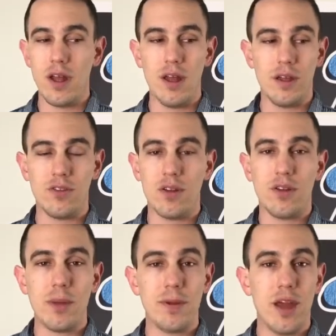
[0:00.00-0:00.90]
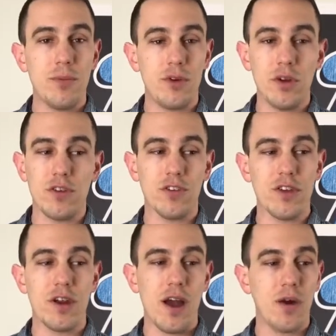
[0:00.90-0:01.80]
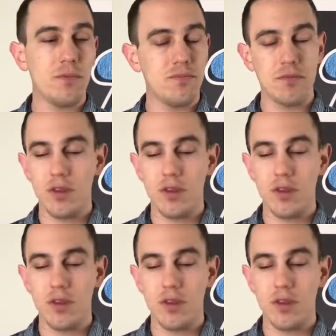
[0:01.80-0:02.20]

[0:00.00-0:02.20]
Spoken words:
It's the type of game where you can just set it out